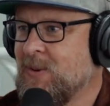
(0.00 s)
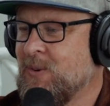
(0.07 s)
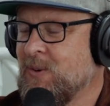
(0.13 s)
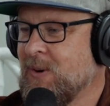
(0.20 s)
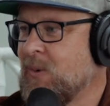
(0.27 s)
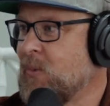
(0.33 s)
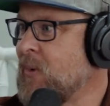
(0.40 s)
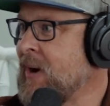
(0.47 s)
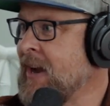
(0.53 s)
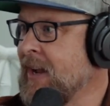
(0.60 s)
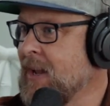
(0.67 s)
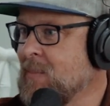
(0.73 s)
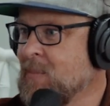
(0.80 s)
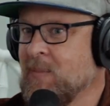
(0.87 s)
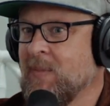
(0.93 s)
a
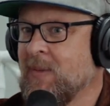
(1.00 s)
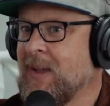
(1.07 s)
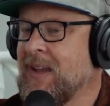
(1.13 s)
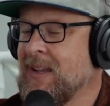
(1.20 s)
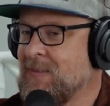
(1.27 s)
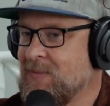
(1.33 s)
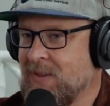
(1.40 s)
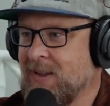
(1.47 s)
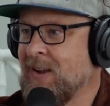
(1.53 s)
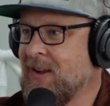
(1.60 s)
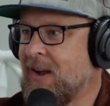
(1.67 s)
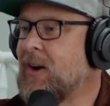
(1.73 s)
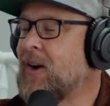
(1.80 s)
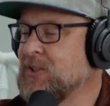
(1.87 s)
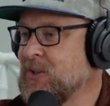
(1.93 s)
ram. Like
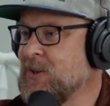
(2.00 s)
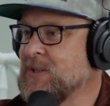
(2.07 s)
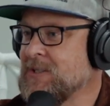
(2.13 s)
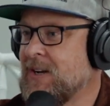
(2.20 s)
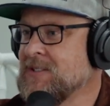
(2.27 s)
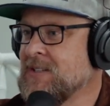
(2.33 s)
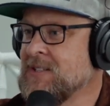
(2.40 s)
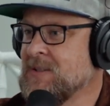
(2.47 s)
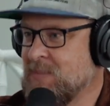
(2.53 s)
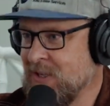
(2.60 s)
I'll show you. I'll send some